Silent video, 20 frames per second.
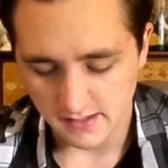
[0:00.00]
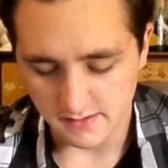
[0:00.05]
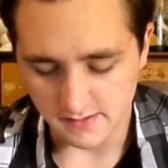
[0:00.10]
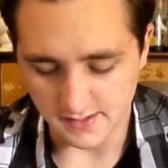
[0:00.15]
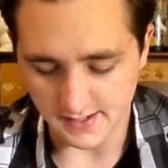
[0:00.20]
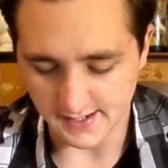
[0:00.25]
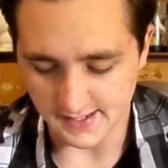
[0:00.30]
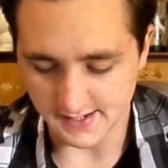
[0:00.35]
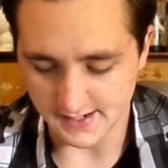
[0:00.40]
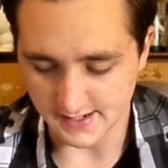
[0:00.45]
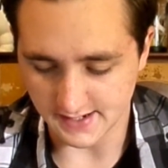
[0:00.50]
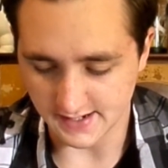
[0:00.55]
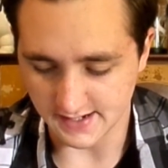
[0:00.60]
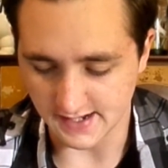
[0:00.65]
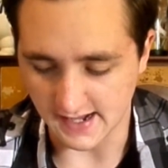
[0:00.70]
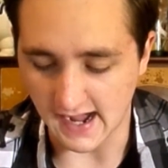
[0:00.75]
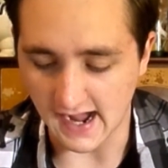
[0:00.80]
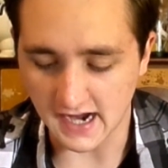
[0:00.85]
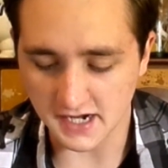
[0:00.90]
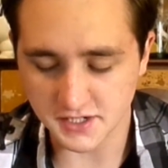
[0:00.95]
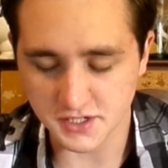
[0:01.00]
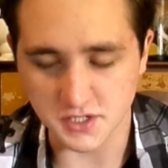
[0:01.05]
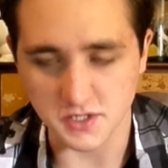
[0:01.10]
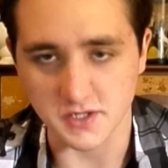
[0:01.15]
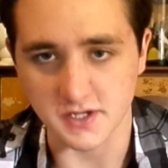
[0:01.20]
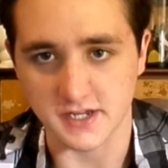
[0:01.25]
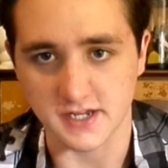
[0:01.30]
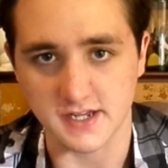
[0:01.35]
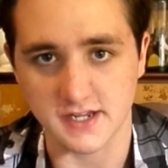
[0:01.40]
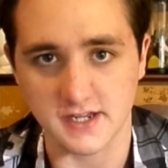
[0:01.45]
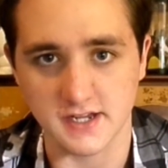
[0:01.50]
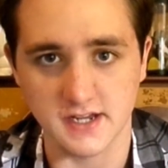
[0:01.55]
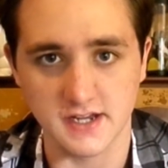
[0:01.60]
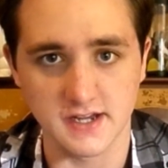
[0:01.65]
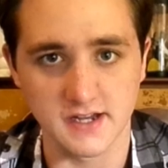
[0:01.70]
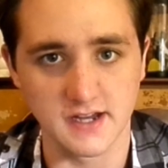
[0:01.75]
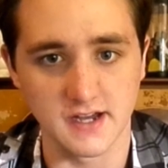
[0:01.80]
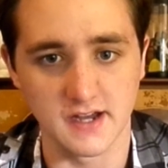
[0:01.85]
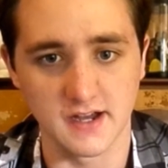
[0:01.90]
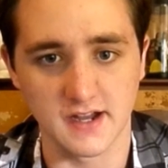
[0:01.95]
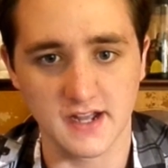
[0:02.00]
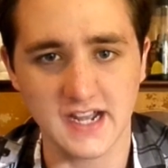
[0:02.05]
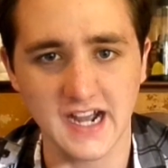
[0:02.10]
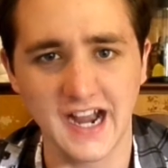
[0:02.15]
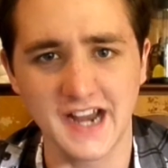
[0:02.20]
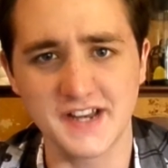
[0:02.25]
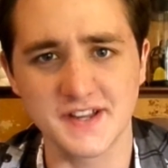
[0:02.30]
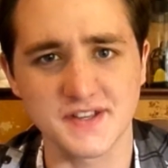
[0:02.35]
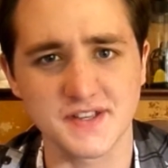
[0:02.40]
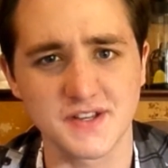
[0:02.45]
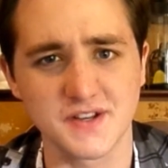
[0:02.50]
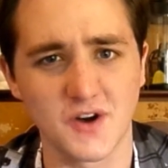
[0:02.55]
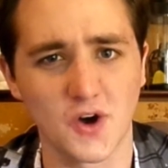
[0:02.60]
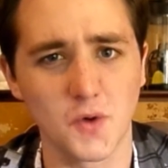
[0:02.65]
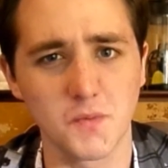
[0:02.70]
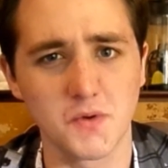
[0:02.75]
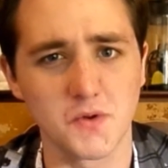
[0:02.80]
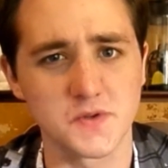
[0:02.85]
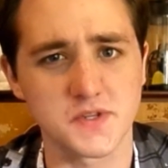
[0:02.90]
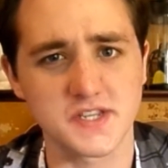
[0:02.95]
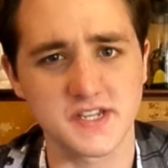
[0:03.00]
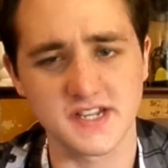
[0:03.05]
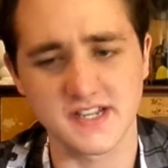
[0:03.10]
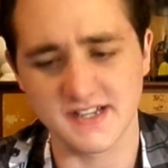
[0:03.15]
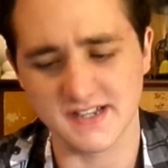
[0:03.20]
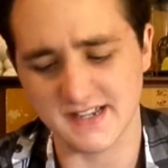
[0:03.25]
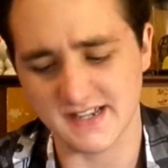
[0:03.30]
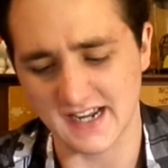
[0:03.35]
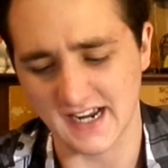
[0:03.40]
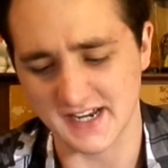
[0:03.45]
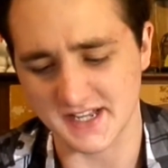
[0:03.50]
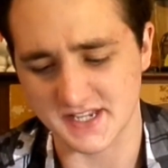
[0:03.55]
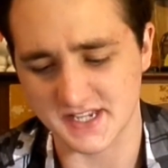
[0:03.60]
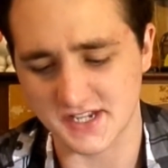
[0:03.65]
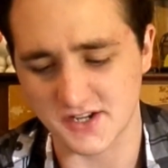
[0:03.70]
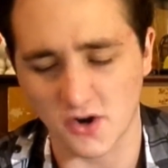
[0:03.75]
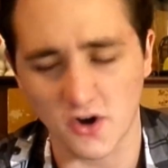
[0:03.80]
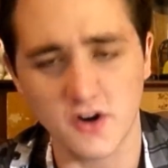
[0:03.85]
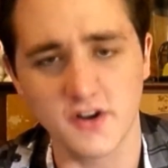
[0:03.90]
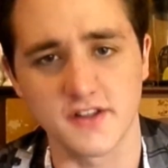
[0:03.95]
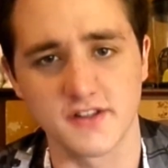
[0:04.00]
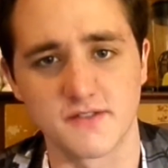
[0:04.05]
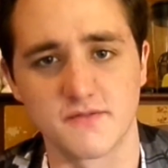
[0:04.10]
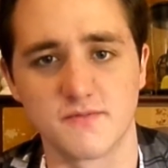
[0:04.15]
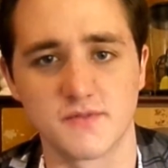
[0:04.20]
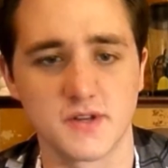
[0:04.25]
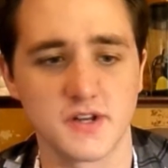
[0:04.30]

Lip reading: that actually kind of started,